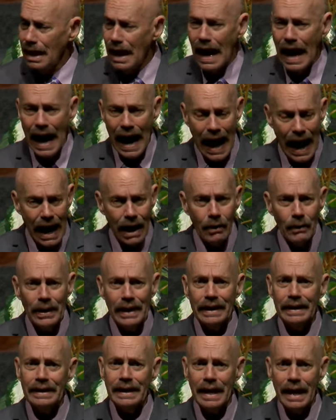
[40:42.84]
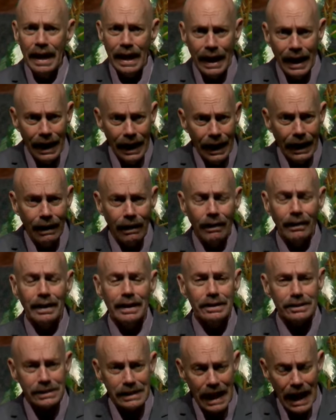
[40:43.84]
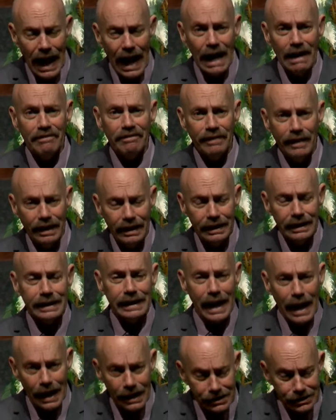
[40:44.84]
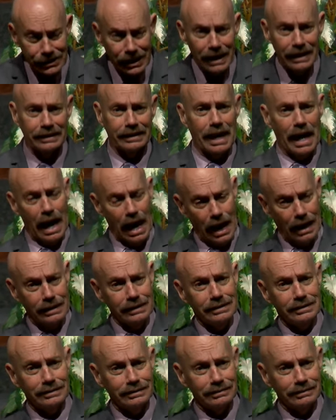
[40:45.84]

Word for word: How in the hell is that vindication, God?